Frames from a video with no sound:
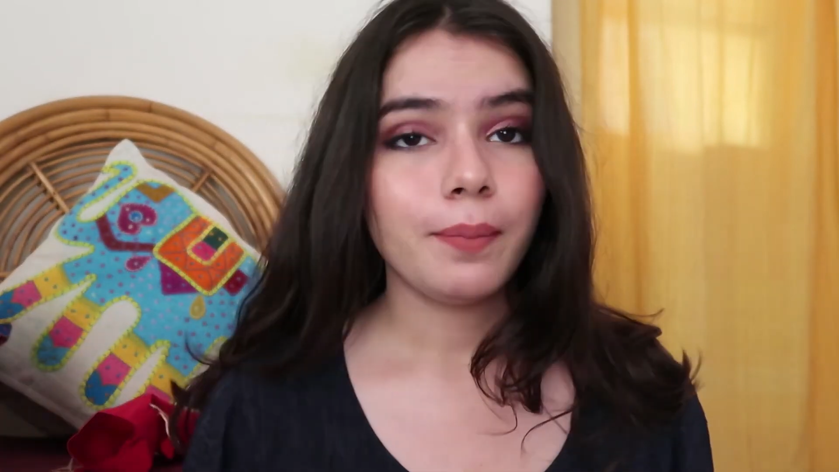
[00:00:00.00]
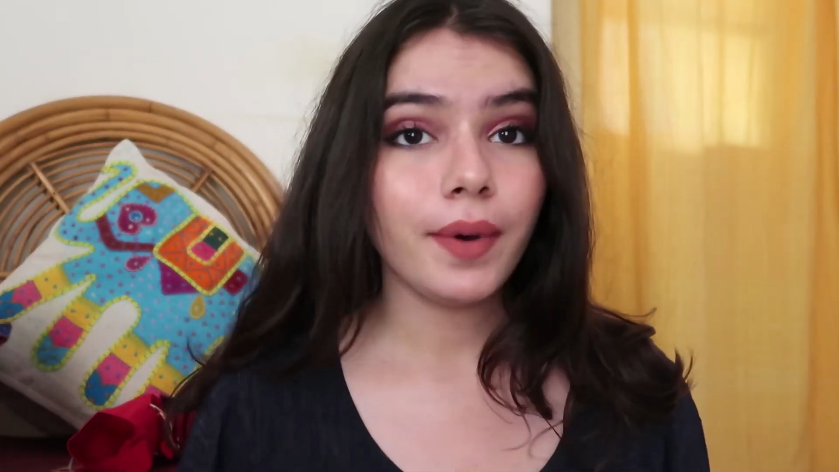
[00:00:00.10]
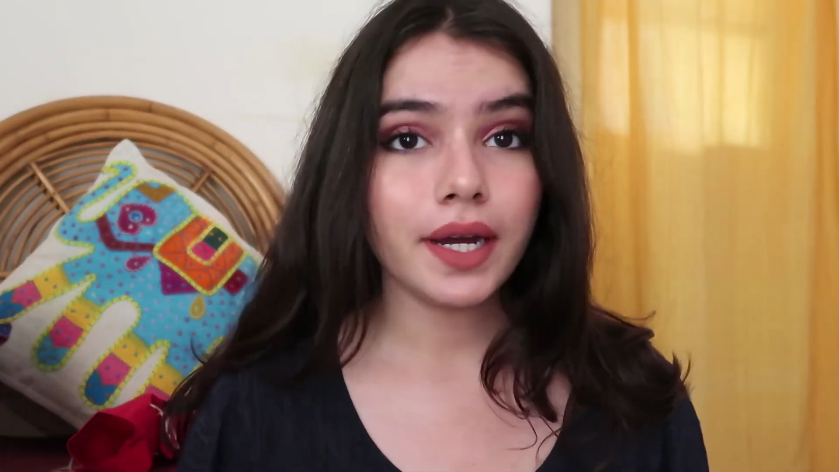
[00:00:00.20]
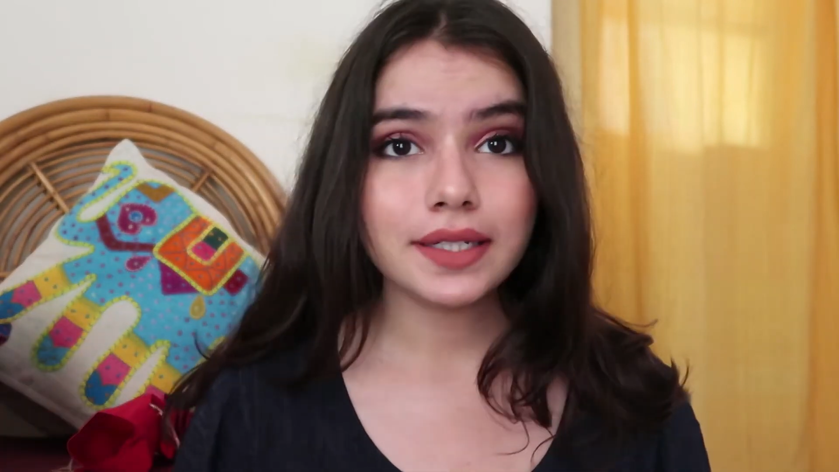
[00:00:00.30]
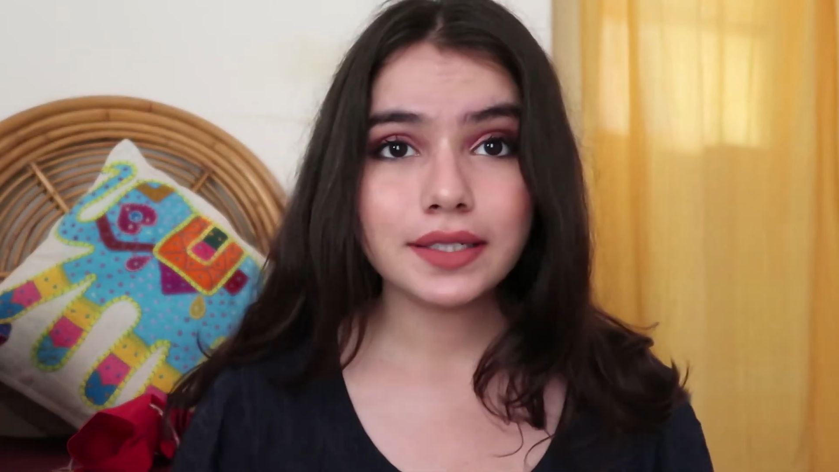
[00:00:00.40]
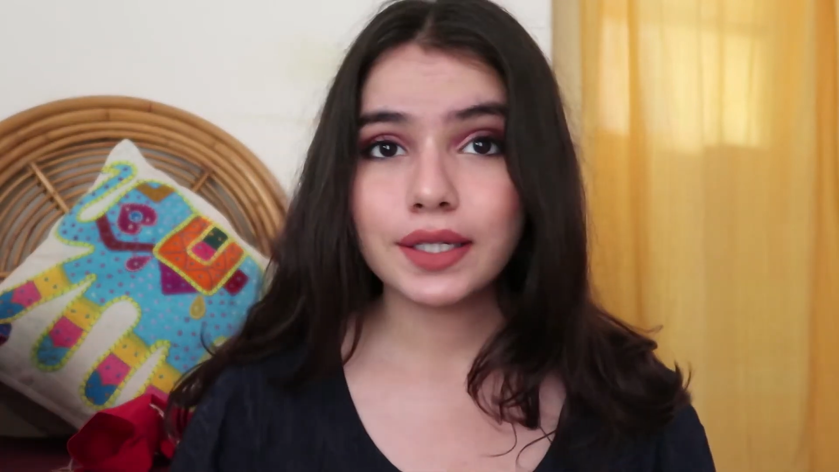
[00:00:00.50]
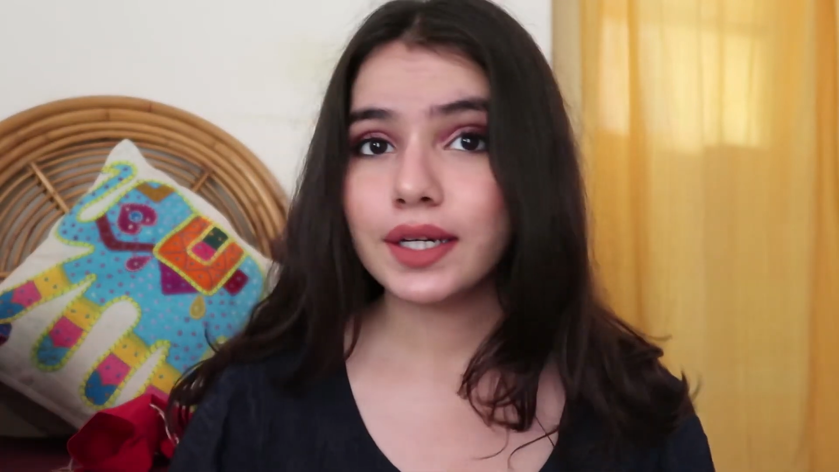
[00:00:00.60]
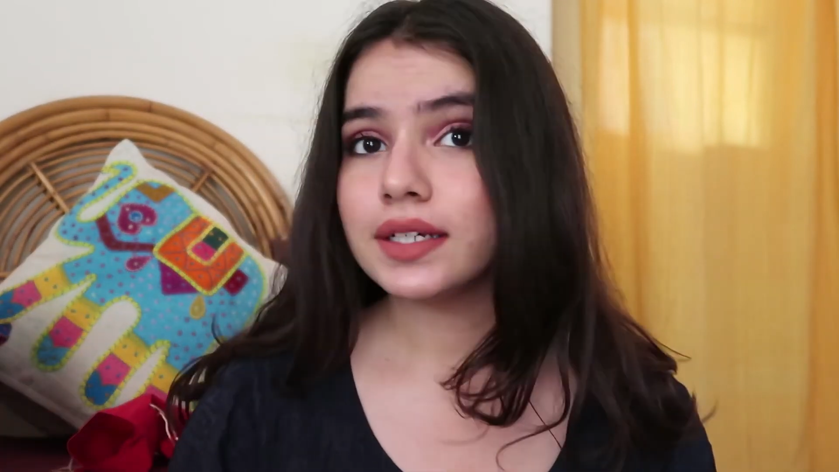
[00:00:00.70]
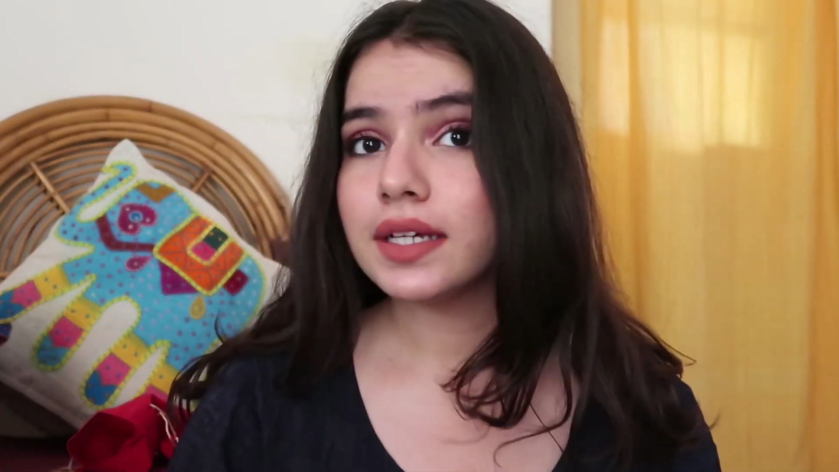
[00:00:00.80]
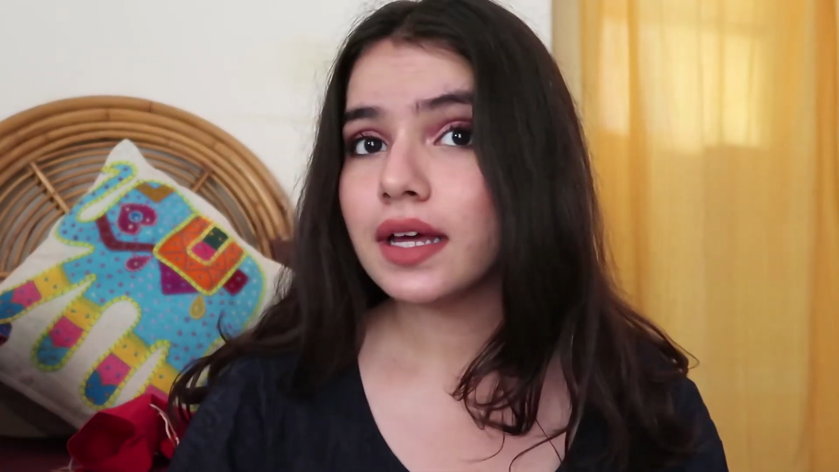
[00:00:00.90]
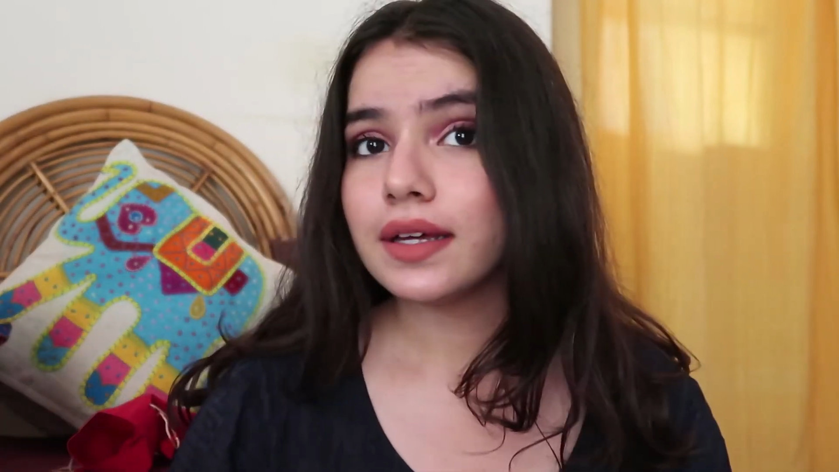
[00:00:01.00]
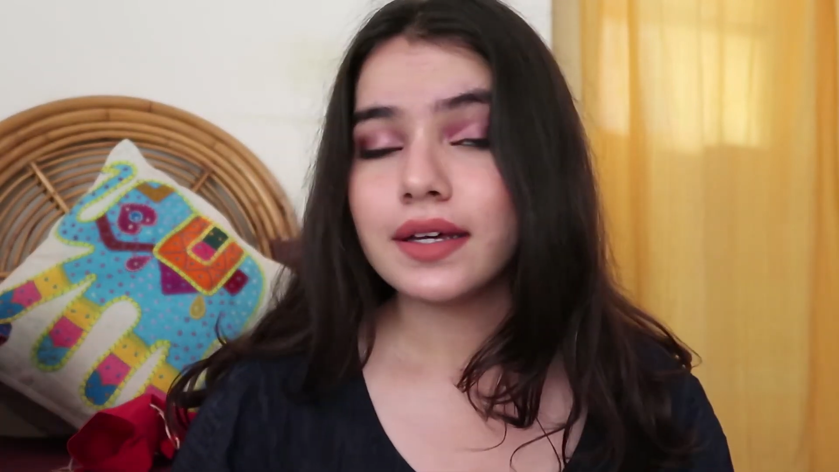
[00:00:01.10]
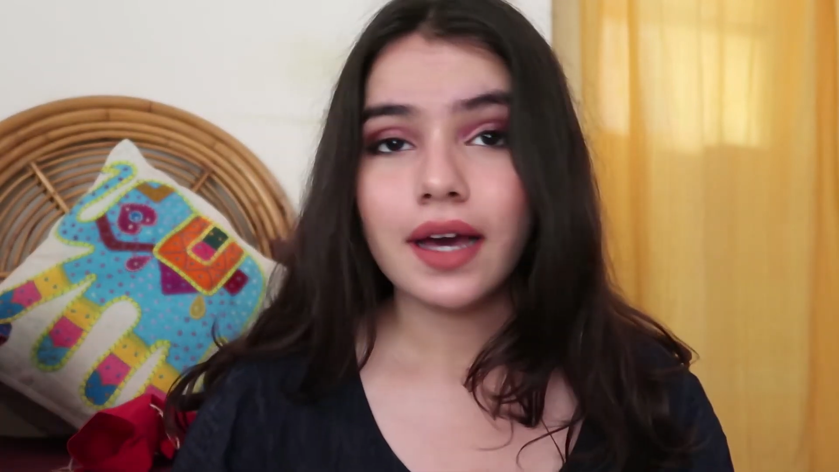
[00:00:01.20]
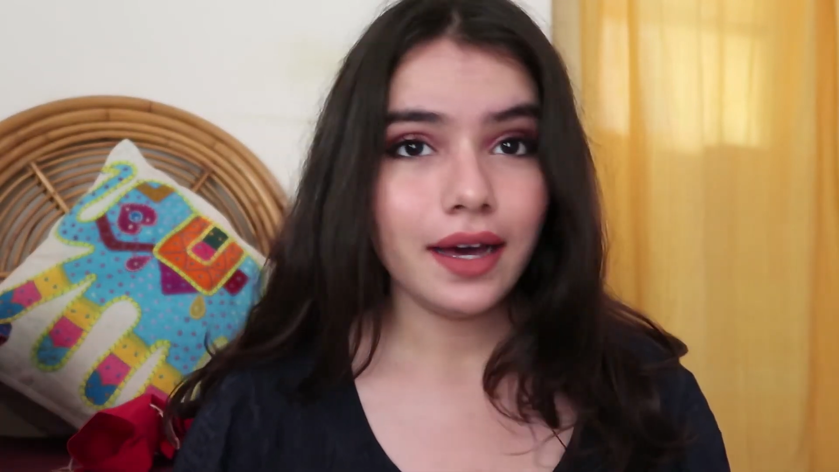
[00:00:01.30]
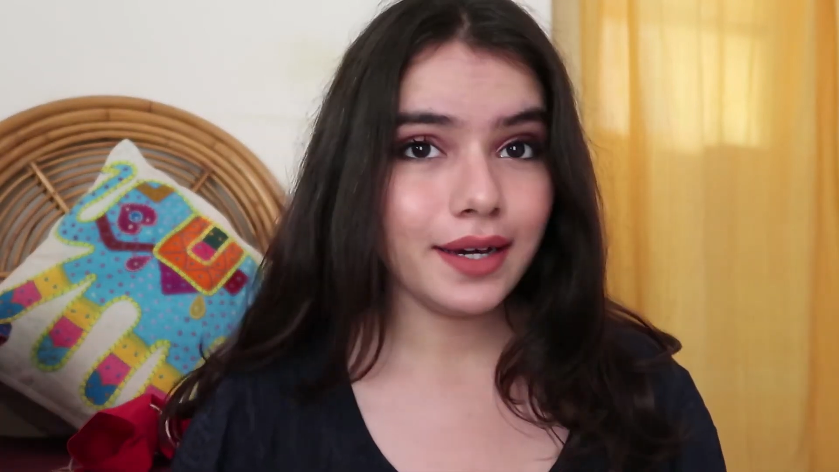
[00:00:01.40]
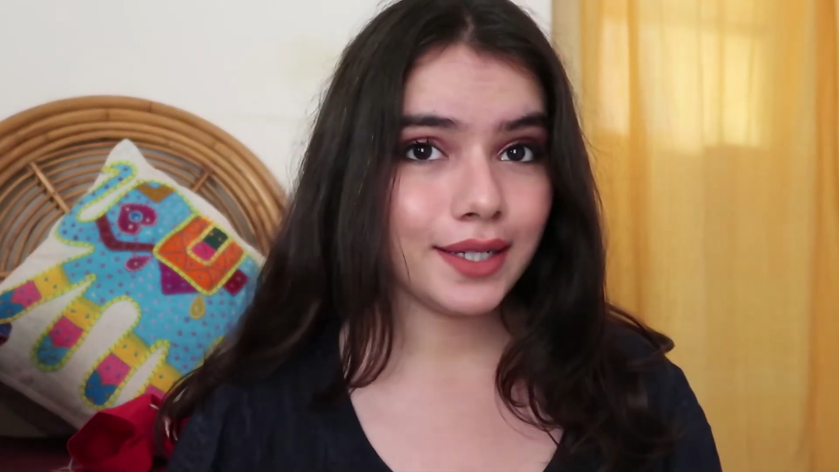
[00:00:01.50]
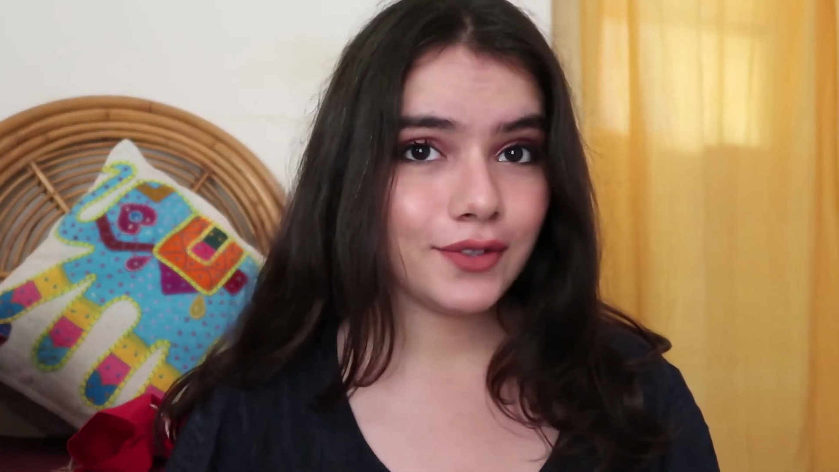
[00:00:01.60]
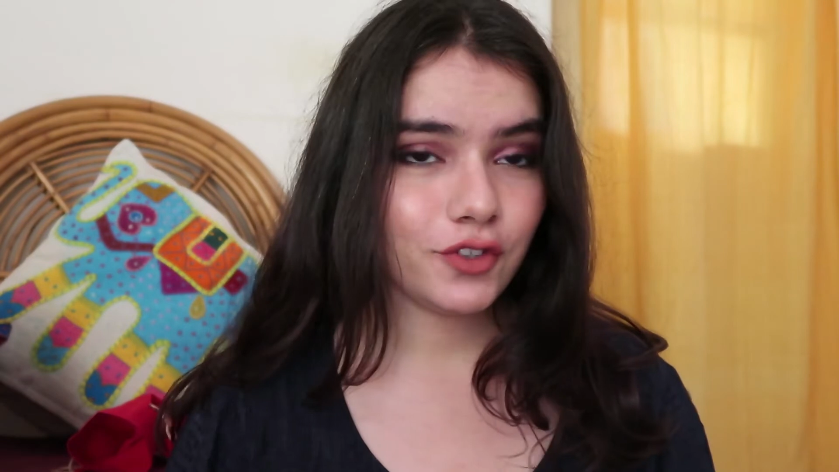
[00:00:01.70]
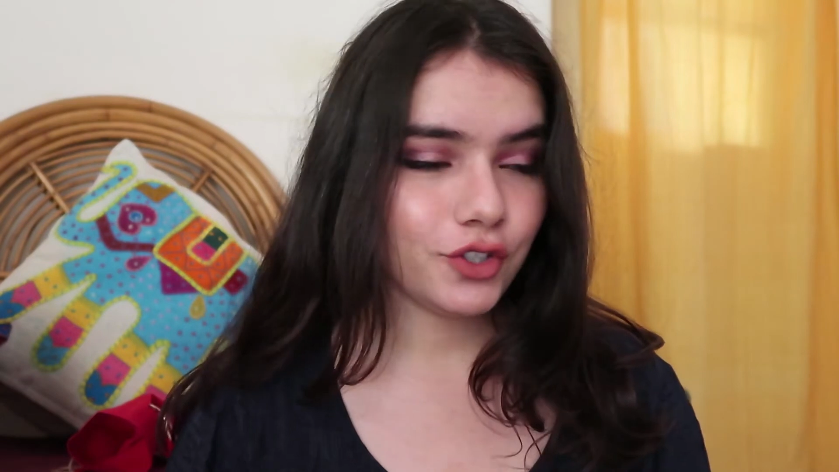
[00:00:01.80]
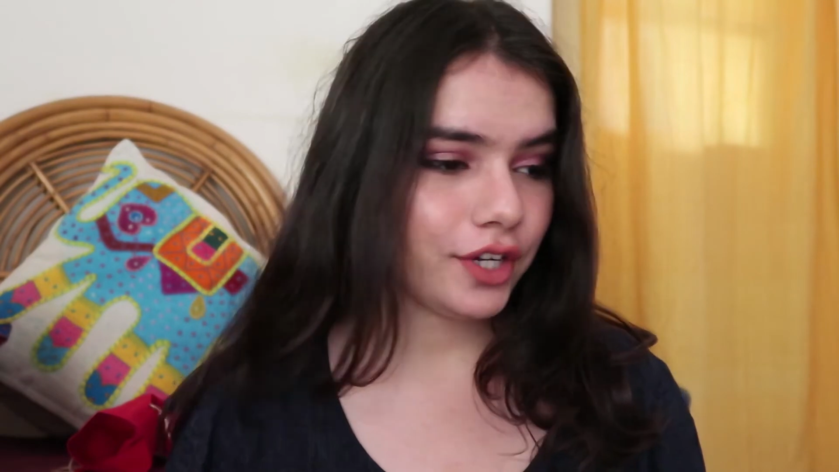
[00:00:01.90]
But
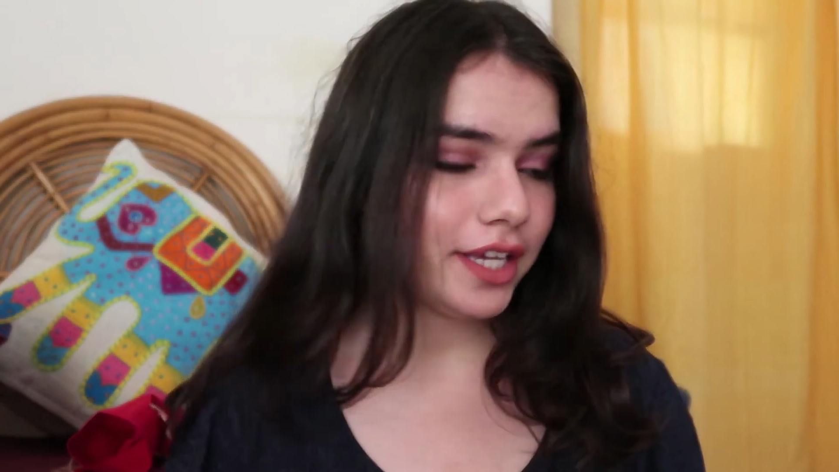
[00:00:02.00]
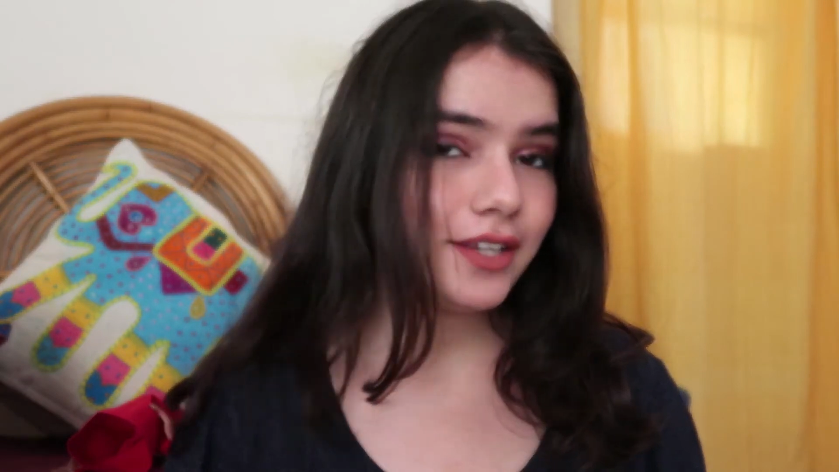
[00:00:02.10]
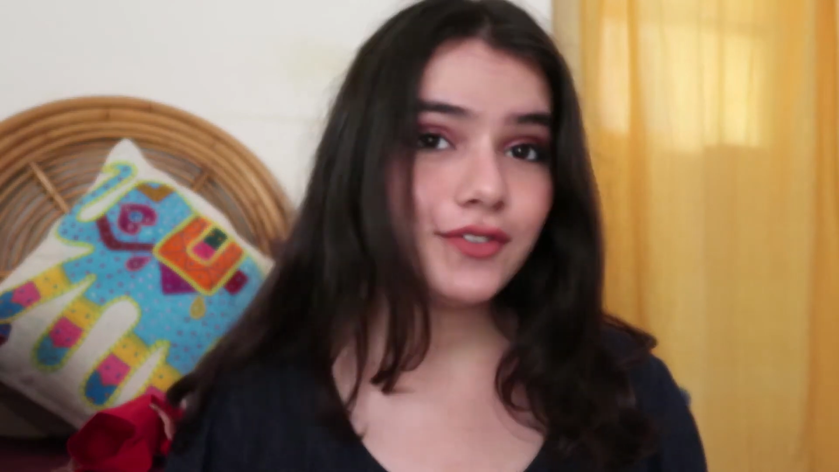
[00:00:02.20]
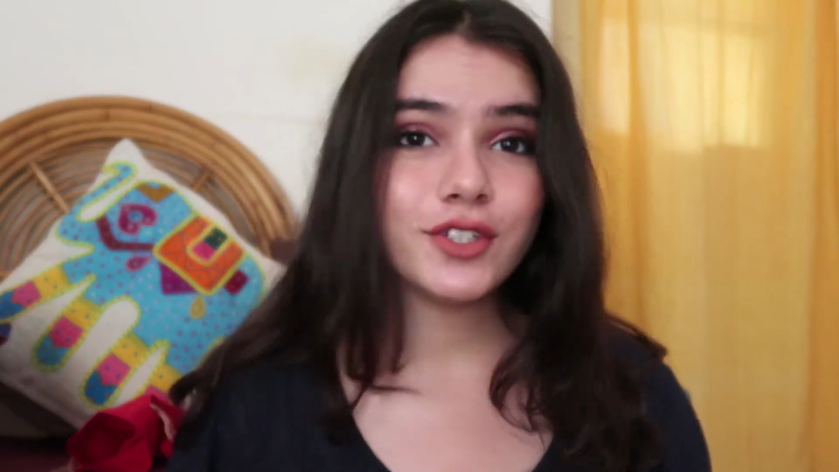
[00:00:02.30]
for today,